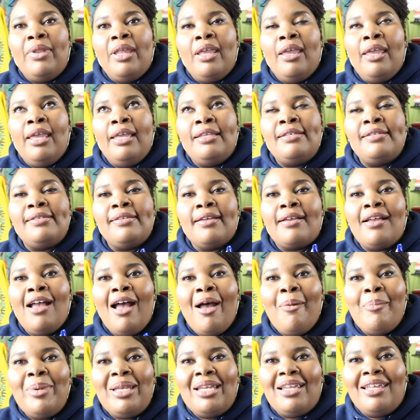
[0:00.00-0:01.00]
it's the
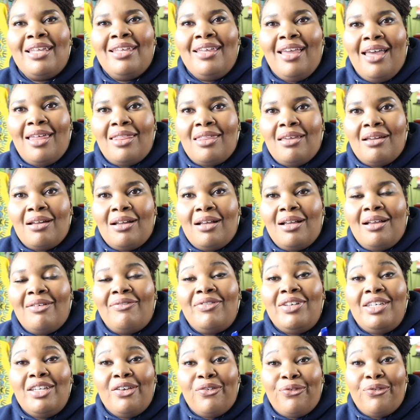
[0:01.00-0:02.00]
coming together
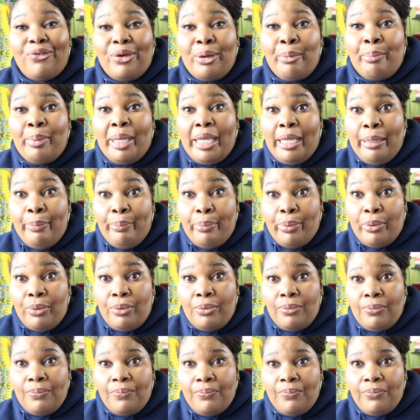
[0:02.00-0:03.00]
of different
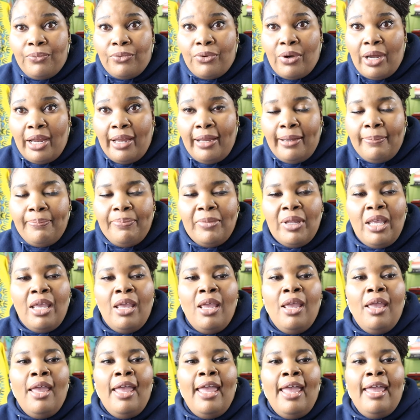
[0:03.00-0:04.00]
people, right?
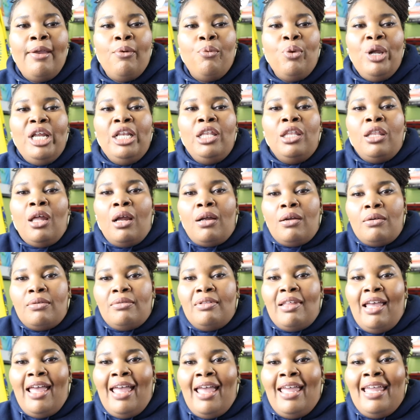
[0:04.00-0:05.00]
And we learn
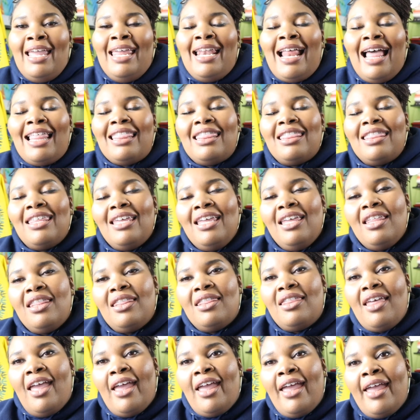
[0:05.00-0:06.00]
that. And I
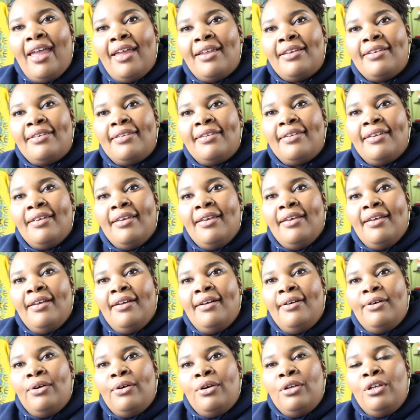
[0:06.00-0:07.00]
think that
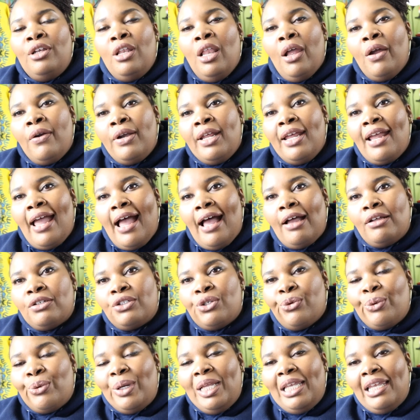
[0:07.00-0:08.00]
learning how
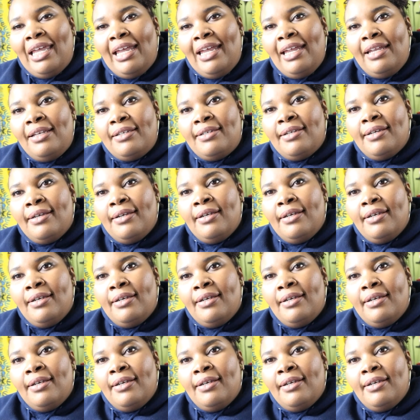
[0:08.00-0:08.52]
to relate